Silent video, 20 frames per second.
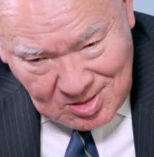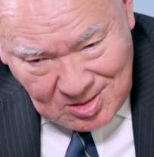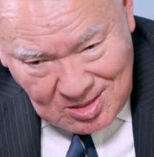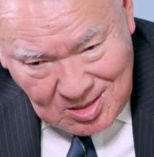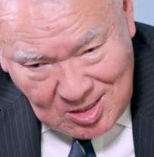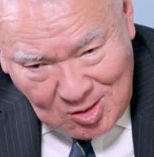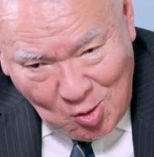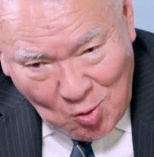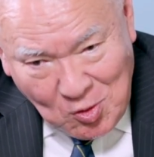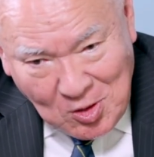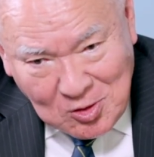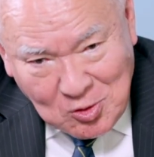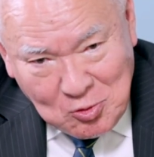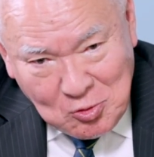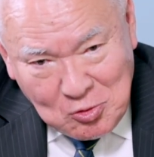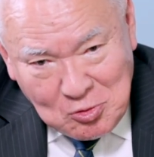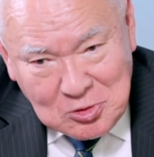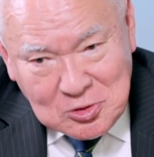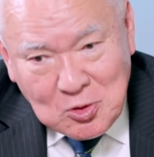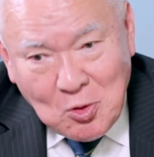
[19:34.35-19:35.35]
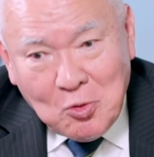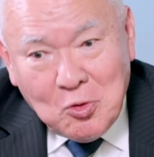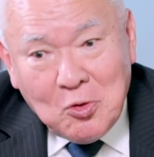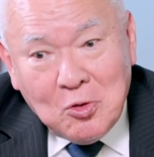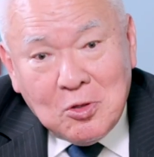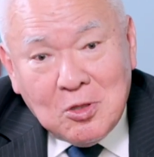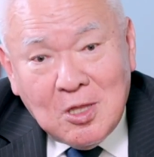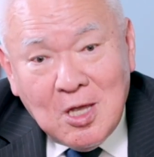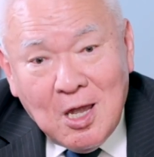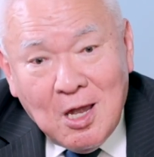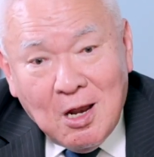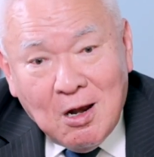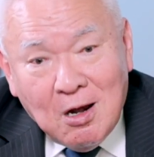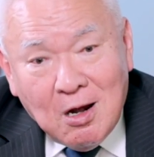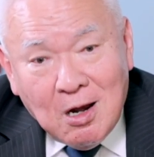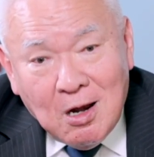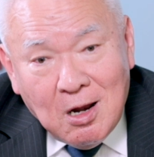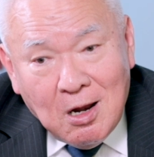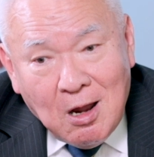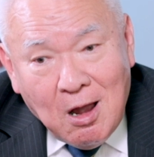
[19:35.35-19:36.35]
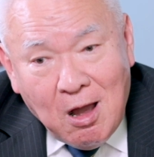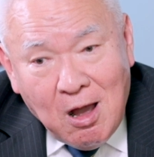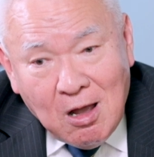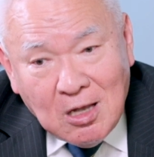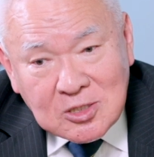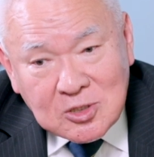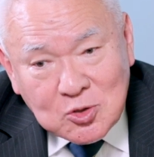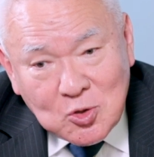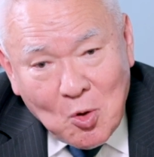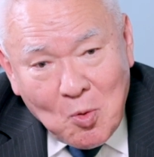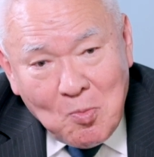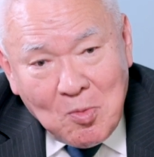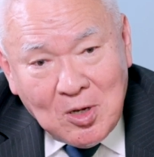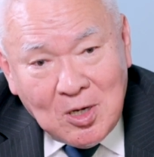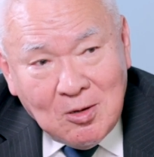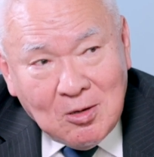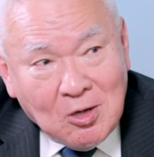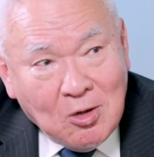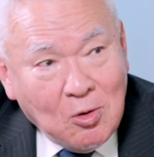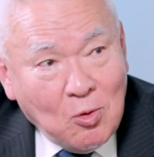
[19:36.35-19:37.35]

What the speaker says: in order to do so, there are so many